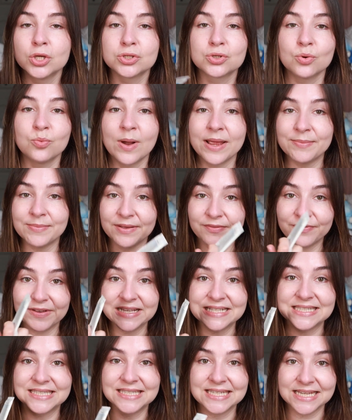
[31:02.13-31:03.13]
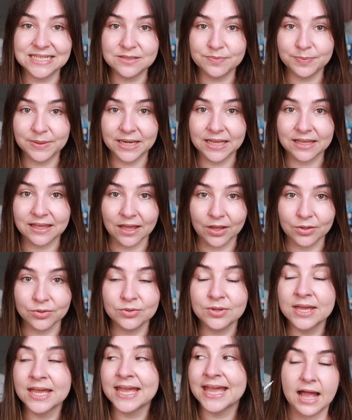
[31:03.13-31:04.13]
So when my face did break
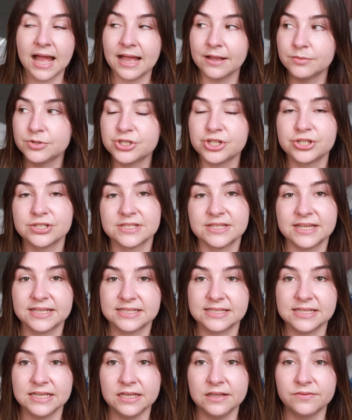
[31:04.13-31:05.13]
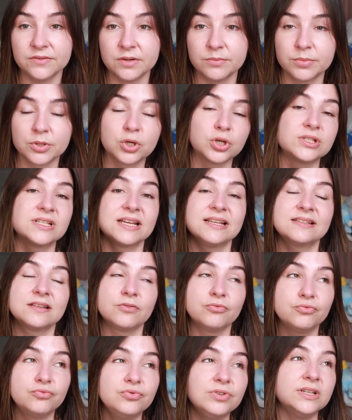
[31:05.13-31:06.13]
out, I was using this in the evening because it is
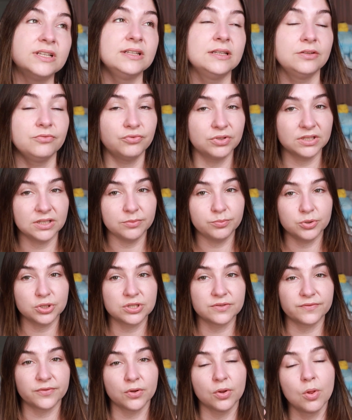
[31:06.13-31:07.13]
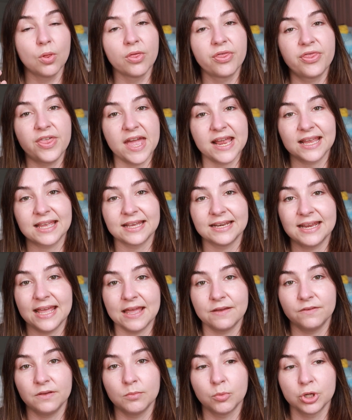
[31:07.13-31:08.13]
a really, really beautiful, thick and
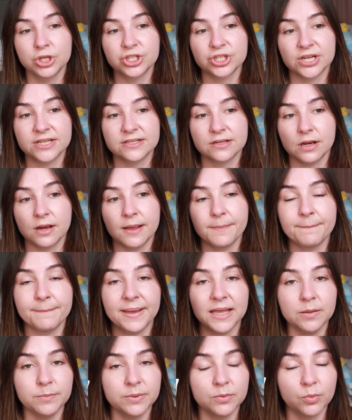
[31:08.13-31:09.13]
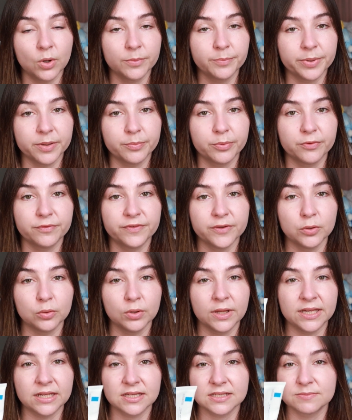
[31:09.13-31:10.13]
heavy moisturiser. It might be one people feel
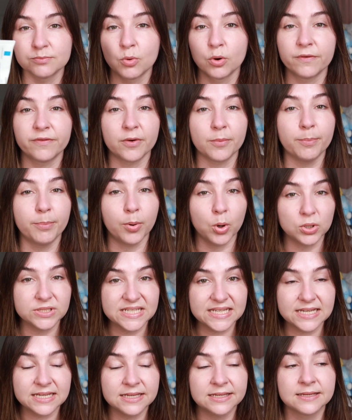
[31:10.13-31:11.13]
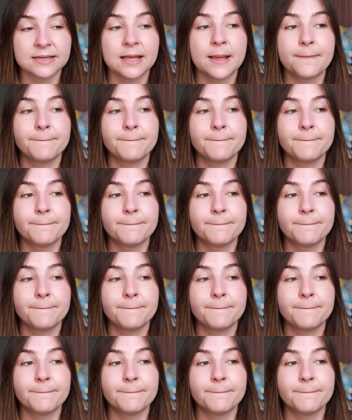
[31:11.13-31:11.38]
like is more for body.